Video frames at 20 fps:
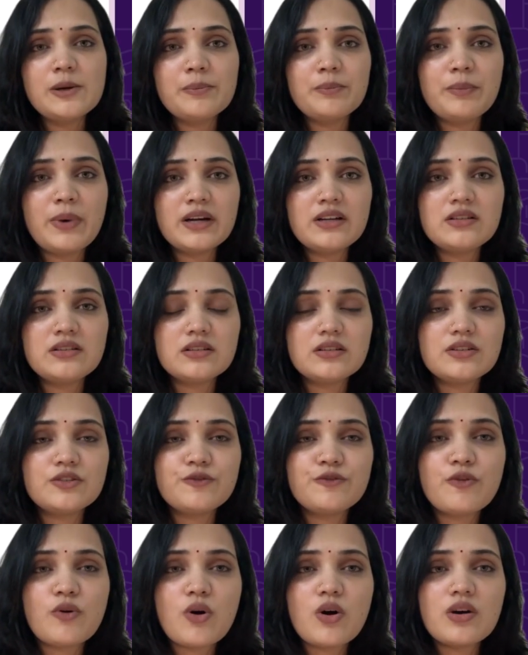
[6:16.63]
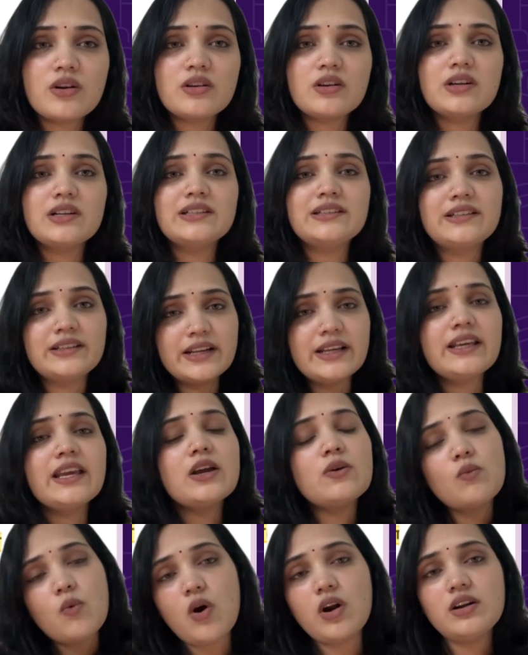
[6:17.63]
But for
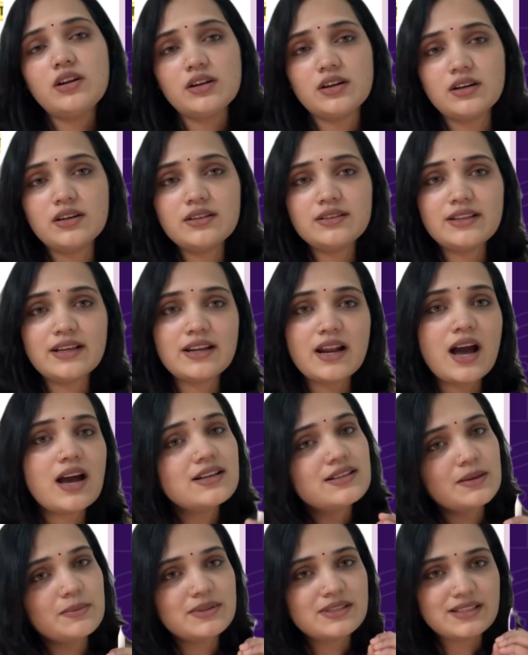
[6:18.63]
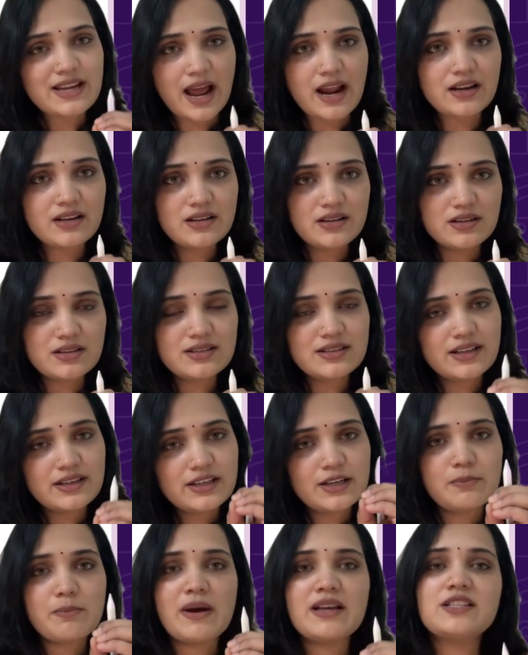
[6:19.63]
drinking water, there are some standards that
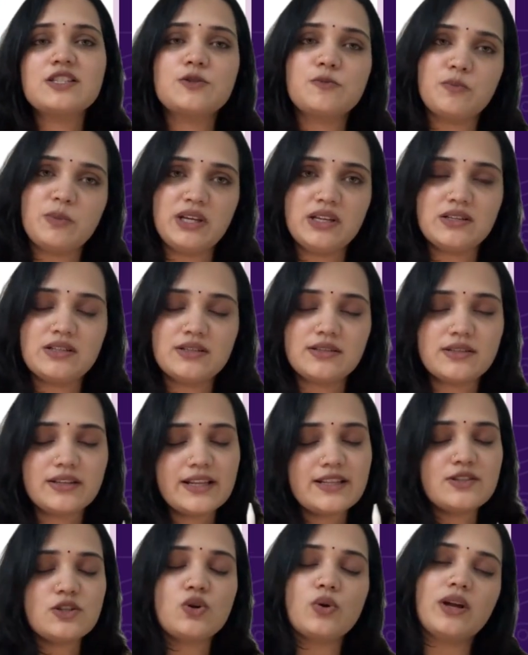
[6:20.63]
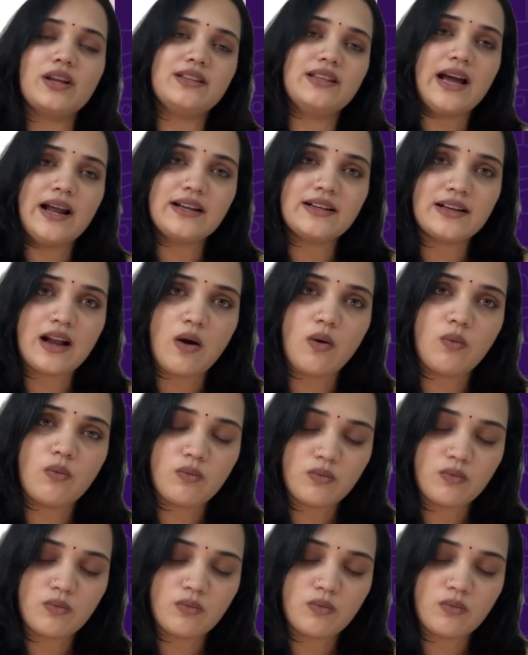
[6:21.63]
it must meet. Let's look at that now.